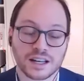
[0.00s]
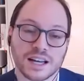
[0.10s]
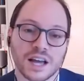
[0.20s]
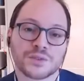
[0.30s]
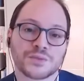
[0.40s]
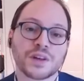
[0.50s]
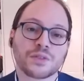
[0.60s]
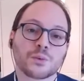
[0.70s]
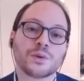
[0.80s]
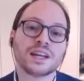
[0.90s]
And fifth,
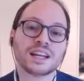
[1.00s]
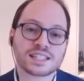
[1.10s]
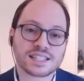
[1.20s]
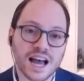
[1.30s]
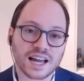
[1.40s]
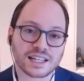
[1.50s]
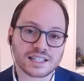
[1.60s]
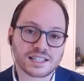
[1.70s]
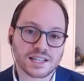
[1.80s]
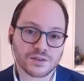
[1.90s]
we need a
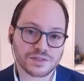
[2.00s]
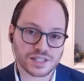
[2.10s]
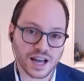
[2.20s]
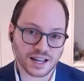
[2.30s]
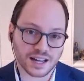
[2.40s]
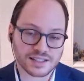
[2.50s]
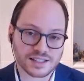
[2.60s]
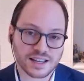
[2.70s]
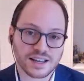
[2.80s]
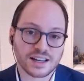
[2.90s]
science of science.
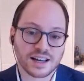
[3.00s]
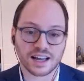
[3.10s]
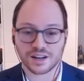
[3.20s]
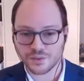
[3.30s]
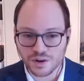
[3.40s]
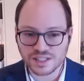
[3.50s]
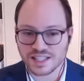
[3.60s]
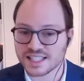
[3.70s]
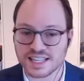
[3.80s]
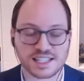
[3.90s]
And of course,
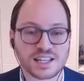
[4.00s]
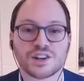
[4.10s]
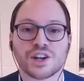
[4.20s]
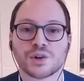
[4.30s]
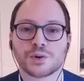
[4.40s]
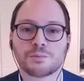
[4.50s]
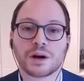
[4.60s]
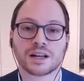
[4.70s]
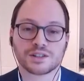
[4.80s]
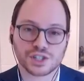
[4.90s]
this isn't new,
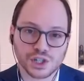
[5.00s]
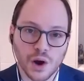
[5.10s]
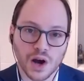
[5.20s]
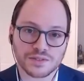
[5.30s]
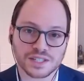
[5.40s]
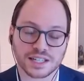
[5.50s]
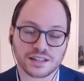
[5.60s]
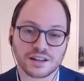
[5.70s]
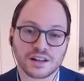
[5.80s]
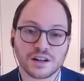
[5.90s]
but too
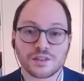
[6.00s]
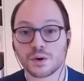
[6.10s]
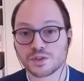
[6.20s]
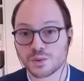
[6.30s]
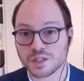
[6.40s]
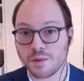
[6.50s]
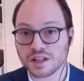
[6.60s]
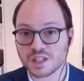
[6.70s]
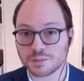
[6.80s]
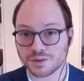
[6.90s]
often those
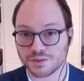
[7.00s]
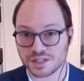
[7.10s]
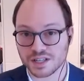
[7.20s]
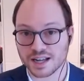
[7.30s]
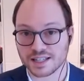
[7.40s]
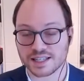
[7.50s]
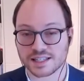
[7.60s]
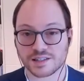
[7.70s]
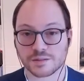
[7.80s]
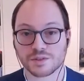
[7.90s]
responsible for science
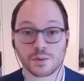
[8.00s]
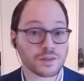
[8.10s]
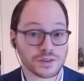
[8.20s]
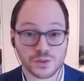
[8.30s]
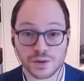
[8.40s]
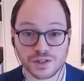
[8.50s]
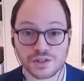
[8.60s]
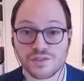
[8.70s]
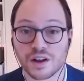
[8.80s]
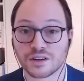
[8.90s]
systems, whether it's research
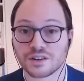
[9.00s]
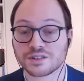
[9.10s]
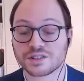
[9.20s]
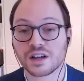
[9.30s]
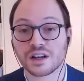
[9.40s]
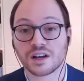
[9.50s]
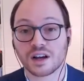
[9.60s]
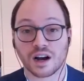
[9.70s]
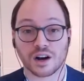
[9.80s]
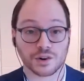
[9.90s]
funders
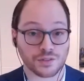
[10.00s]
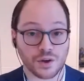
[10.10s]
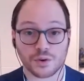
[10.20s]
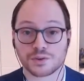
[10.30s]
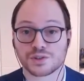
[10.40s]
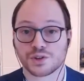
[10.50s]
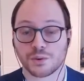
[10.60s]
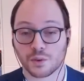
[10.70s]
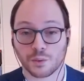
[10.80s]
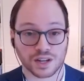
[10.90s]
or those who
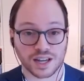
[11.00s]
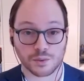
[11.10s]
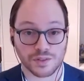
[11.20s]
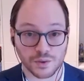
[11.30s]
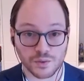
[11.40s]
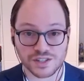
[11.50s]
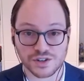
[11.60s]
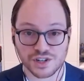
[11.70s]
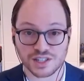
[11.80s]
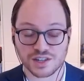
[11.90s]
are working within
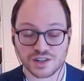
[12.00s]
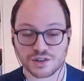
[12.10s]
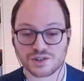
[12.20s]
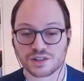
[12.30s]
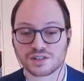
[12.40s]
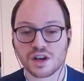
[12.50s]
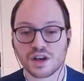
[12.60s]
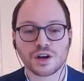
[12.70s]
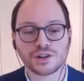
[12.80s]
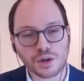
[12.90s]
research institutions,
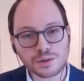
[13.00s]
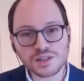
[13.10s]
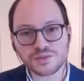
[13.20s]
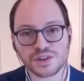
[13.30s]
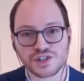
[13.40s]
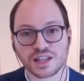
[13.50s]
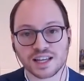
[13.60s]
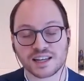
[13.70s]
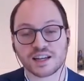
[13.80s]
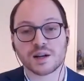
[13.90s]
don't
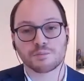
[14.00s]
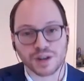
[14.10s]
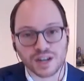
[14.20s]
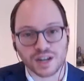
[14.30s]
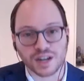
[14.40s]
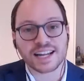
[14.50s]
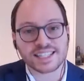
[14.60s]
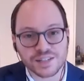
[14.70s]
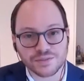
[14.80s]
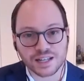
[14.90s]
sufficiently bring a
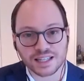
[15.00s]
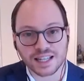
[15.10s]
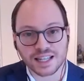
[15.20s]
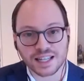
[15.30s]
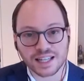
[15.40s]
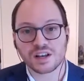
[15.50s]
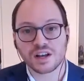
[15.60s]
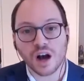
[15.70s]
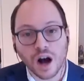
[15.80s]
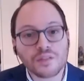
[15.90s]
scientific lens
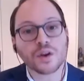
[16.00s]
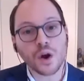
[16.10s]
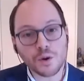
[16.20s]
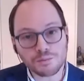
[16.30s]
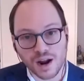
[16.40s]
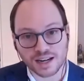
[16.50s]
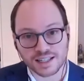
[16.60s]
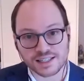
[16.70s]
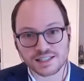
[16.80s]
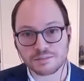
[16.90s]
on their own
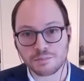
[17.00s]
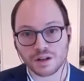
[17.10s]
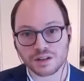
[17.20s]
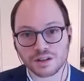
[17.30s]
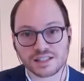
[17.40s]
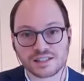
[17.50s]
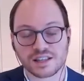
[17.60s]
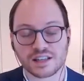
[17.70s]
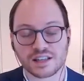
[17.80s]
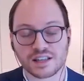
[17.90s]
practices and policies.
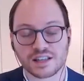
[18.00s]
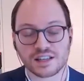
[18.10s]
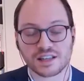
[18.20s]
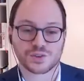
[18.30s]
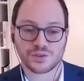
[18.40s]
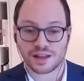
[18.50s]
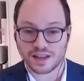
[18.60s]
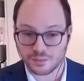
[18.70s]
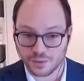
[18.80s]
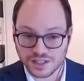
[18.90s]
And so that
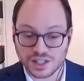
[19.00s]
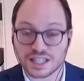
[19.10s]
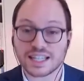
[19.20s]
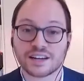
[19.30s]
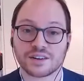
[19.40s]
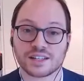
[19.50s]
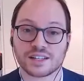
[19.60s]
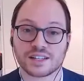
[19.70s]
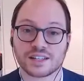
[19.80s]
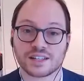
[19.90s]
what's clear is that
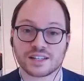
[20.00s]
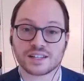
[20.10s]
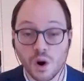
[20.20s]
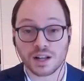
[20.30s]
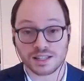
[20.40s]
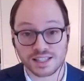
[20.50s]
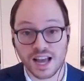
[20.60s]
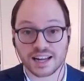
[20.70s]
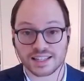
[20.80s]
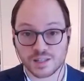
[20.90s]
if we want
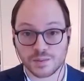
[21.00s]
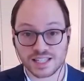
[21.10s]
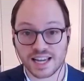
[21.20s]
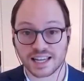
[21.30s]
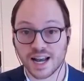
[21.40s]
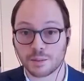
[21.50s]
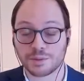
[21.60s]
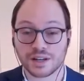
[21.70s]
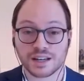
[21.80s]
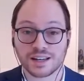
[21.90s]
science to be taken up
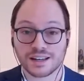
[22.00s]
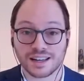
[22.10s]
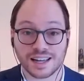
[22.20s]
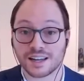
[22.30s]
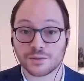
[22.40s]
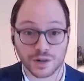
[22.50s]
in